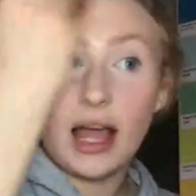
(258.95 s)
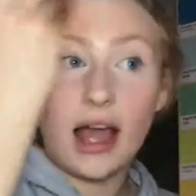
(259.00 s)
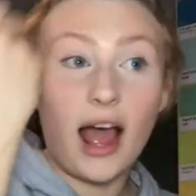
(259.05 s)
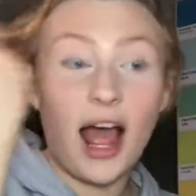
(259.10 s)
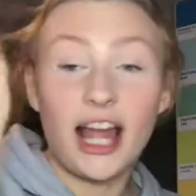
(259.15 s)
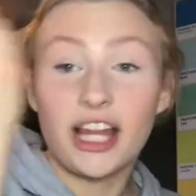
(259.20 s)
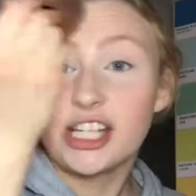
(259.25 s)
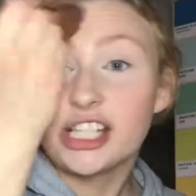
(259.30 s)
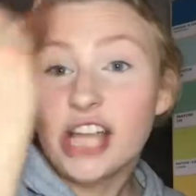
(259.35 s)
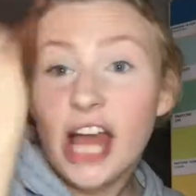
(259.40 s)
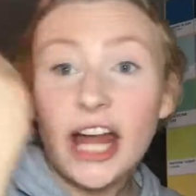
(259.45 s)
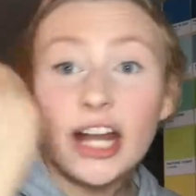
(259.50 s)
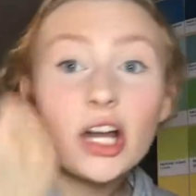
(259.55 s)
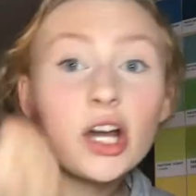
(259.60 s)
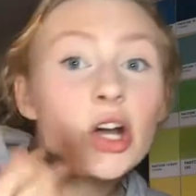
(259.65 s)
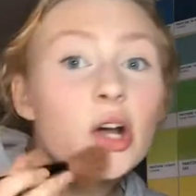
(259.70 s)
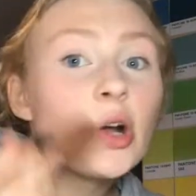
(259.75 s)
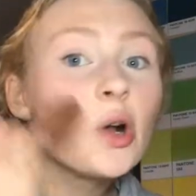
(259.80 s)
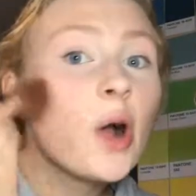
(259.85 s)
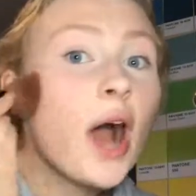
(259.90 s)

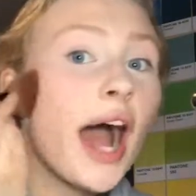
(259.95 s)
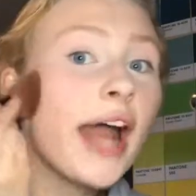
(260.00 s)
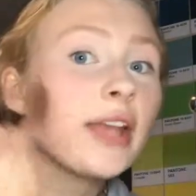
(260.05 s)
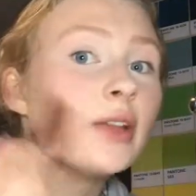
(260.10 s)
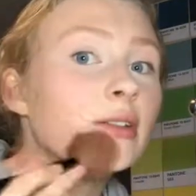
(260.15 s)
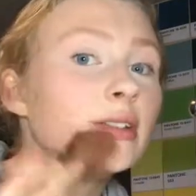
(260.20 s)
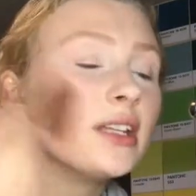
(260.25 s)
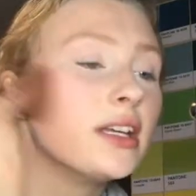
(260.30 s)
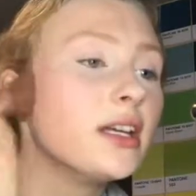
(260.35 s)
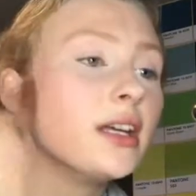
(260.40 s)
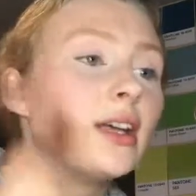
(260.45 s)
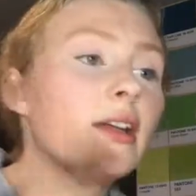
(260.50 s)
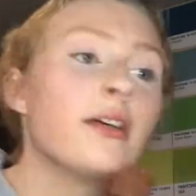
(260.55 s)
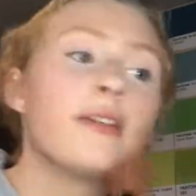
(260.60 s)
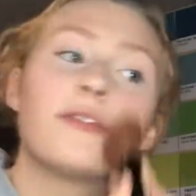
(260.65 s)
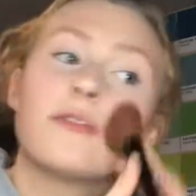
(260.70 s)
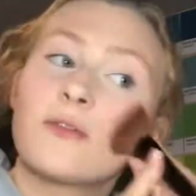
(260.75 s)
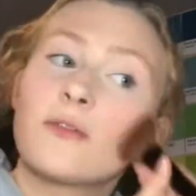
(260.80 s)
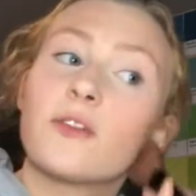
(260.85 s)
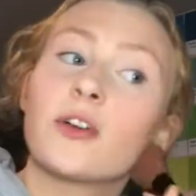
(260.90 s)
eyeshadow, I use it
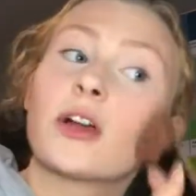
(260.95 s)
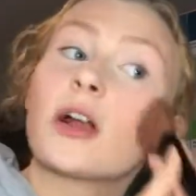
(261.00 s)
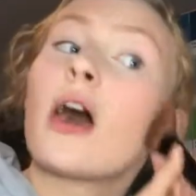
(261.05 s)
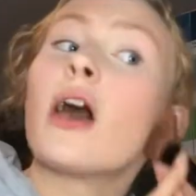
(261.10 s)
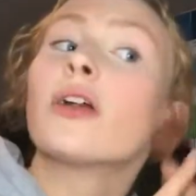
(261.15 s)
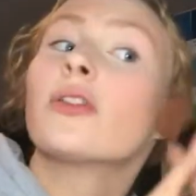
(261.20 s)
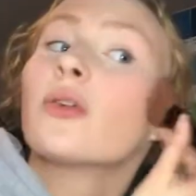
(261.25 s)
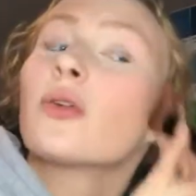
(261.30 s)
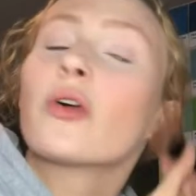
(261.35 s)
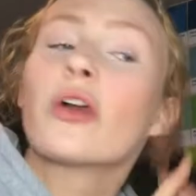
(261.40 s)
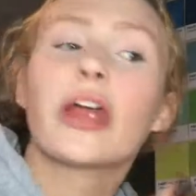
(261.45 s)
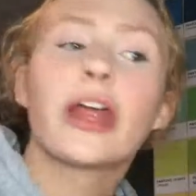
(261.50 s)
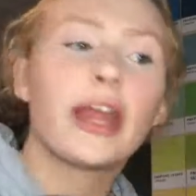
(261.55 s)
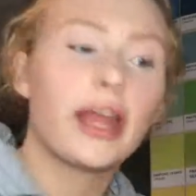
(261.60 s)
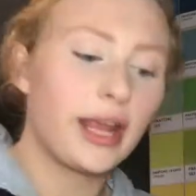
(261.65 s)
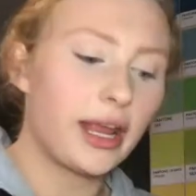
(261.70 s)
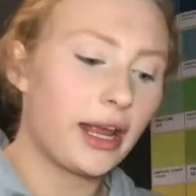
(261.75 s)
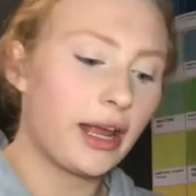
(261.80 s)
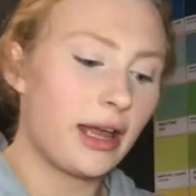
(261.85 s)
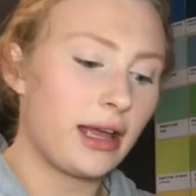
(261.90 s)
for
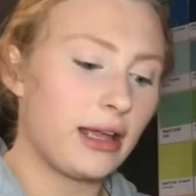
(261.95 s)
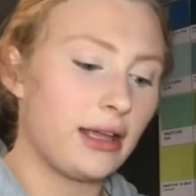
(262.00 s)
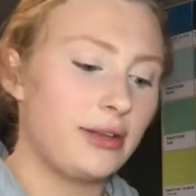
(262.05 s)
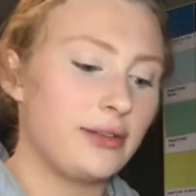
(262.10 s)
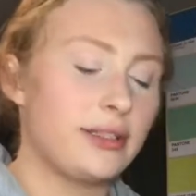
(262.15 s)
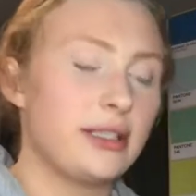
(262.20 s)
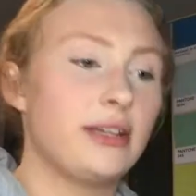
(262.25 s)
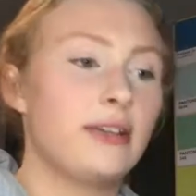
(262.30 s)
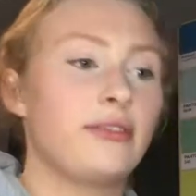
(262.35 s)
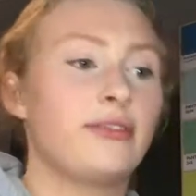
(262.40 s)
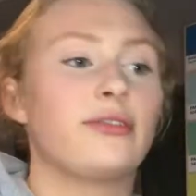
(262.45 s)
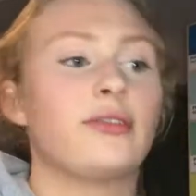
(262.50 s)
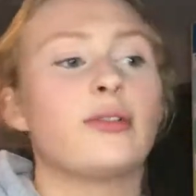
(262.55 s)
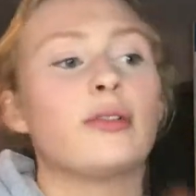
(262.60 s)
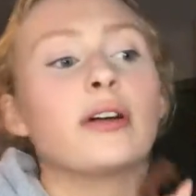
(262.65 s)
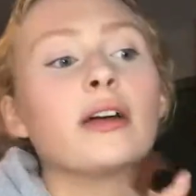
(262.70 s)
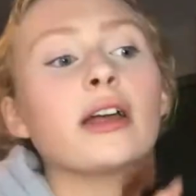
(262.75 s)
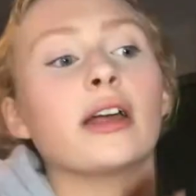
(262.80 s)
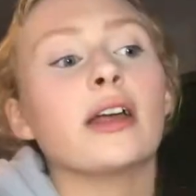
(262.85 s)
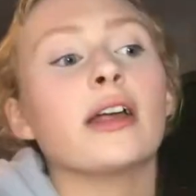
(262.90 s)
contouring, I use it
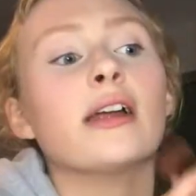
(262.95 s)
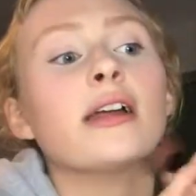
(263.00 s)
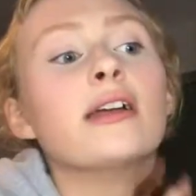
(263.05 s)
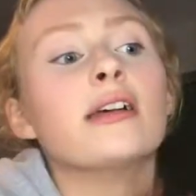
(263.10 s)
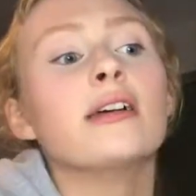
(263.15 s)
for